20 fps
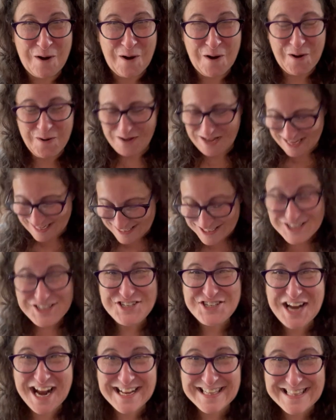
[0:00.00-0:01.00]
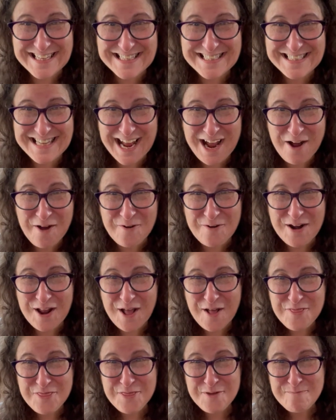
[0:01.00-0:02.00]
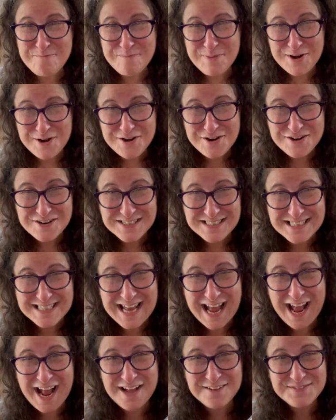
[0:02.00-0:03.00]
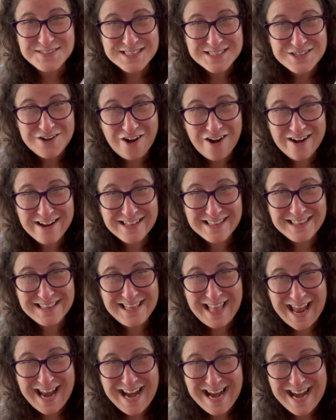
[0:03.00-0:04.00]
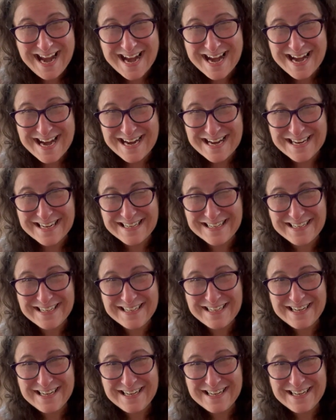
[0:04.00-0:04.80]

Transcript: all. Check this out, the birds have started laying.